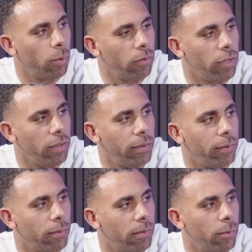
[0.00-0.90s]
We're in it.
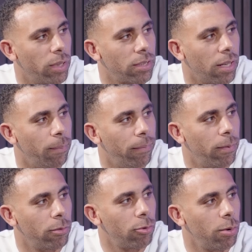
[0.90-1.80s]
No, That's nothing fine. wrong
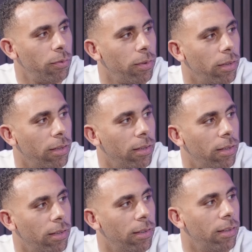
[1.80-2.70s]
with it. I've been in i
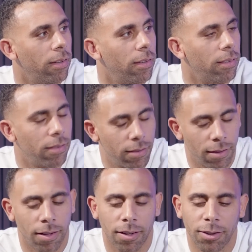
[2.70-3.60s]
two finals. I've, it's
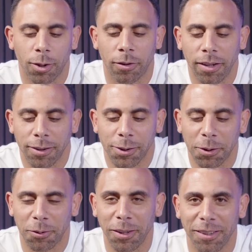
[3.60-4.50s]
been Alright, great for me, but Sorry.